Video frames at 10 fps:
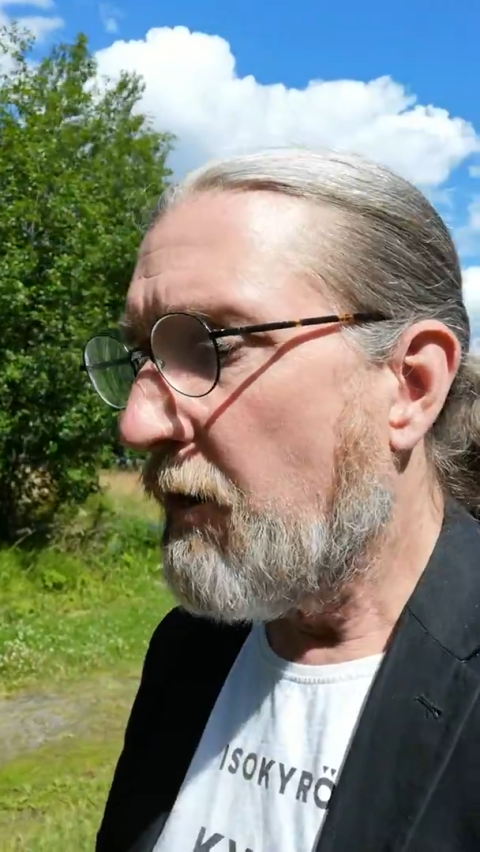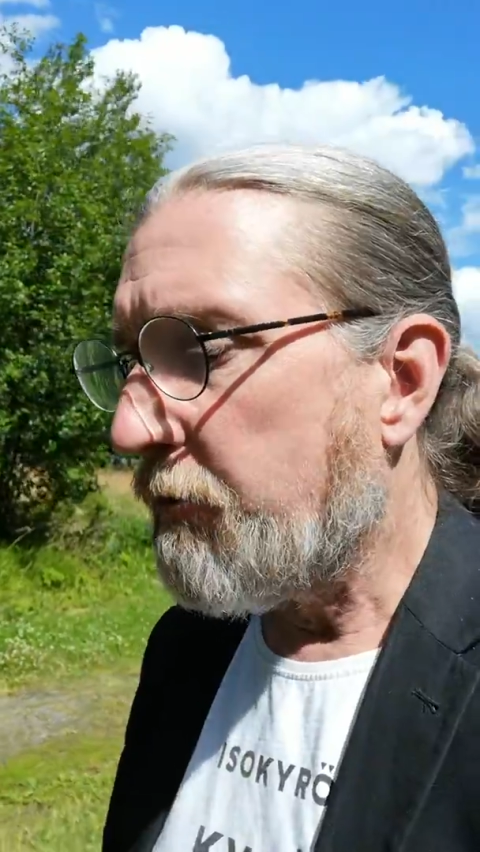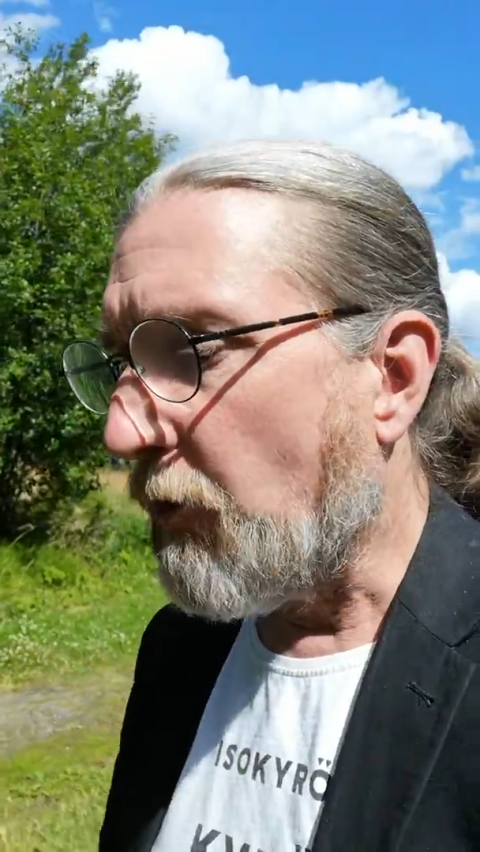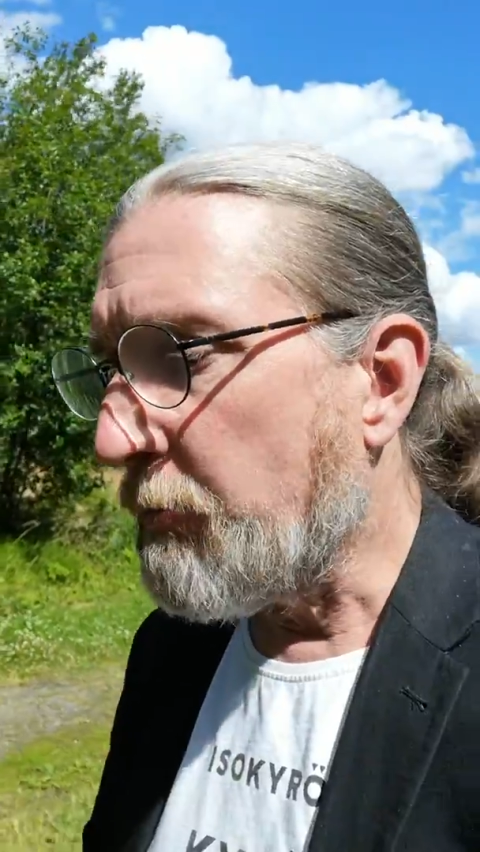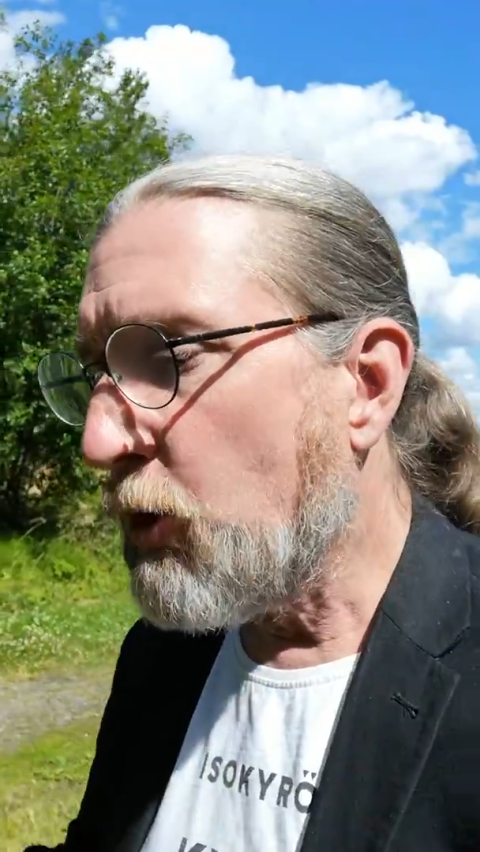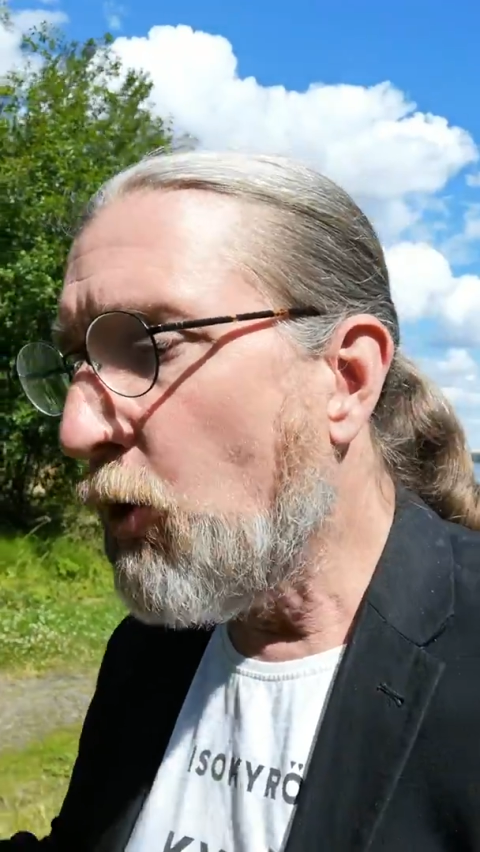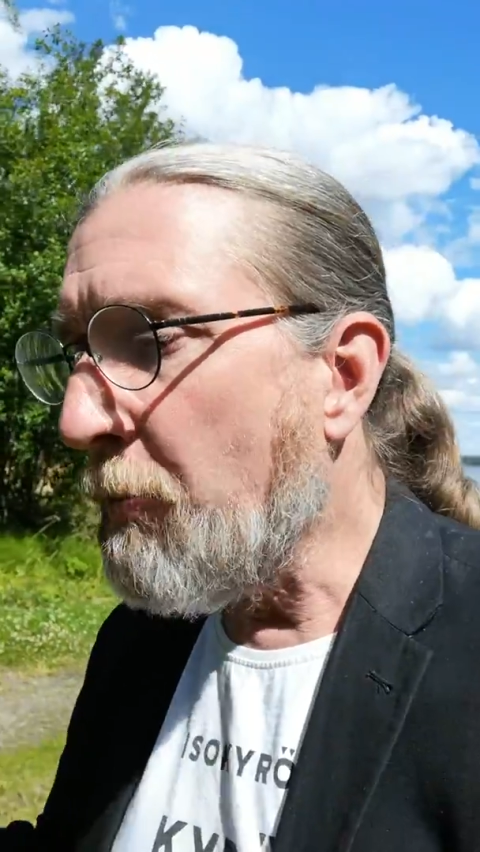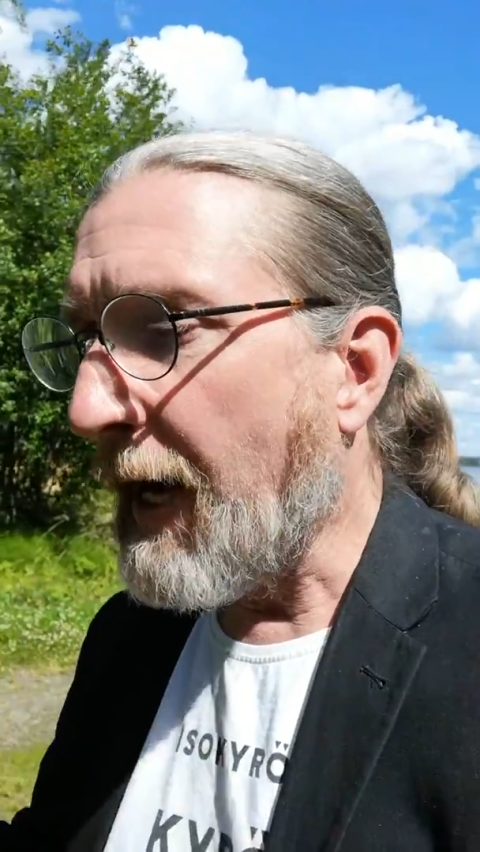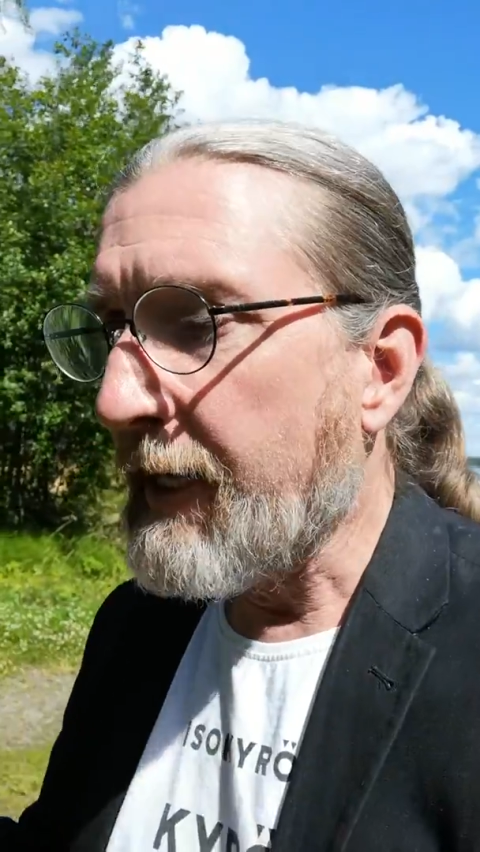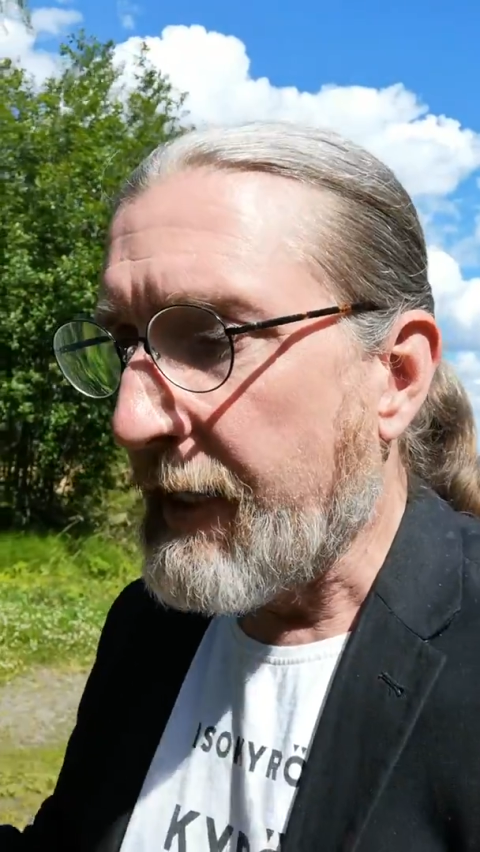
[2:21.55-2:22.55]
from your
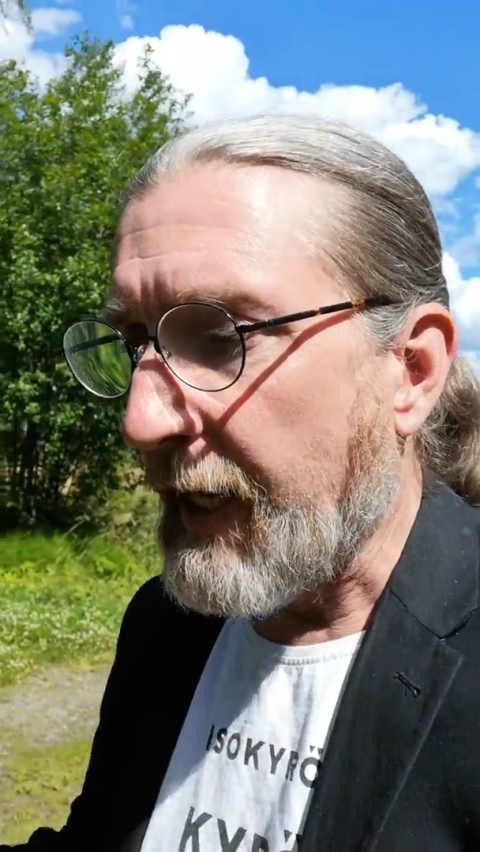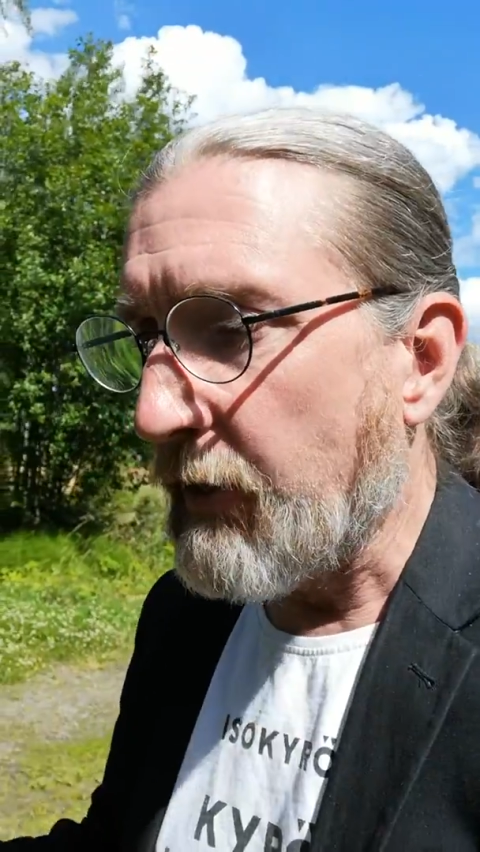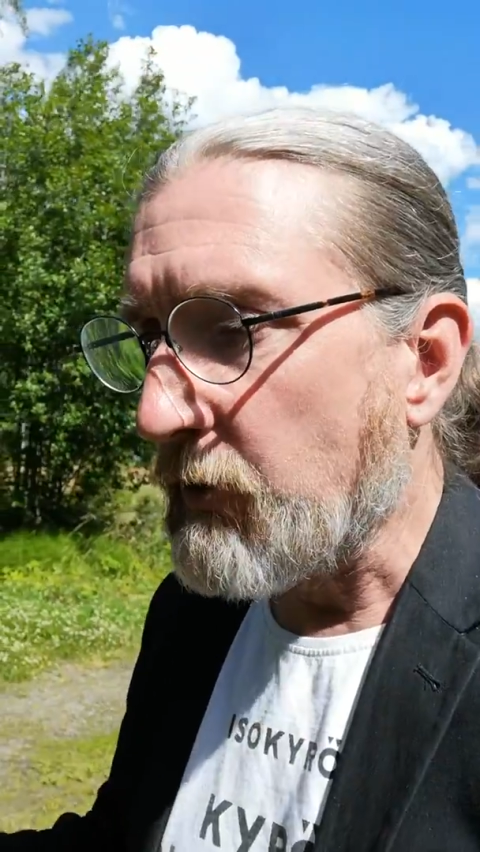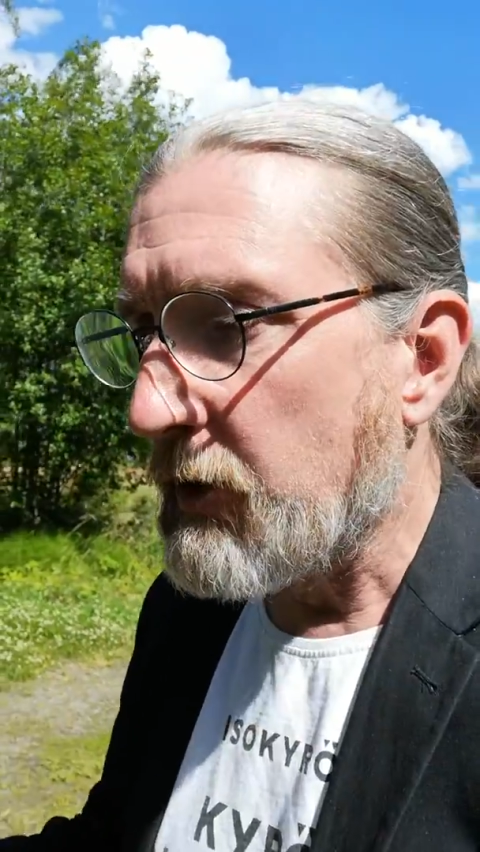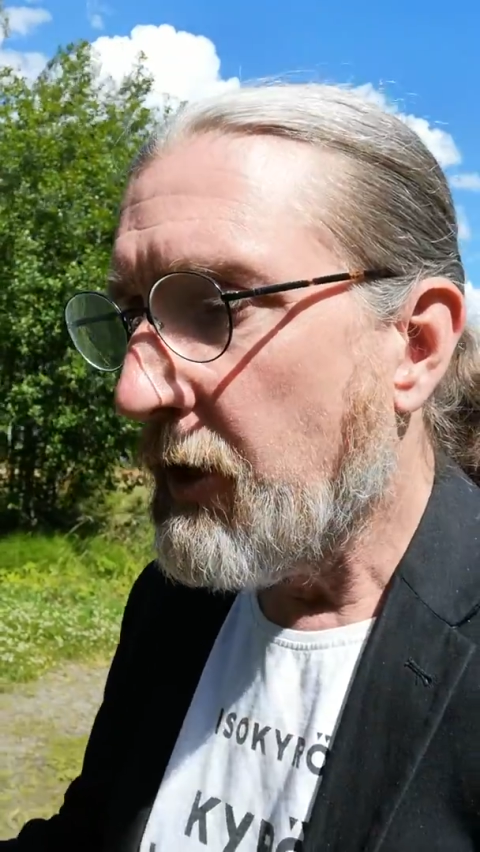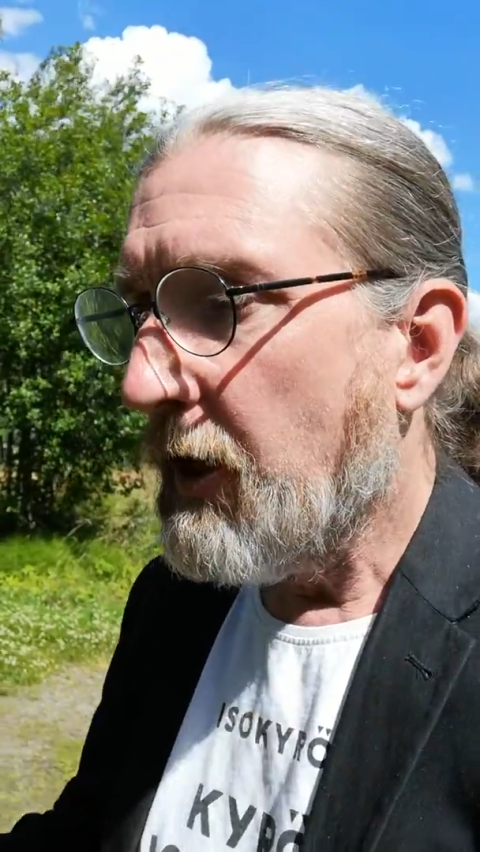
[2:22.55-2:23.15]
bank account,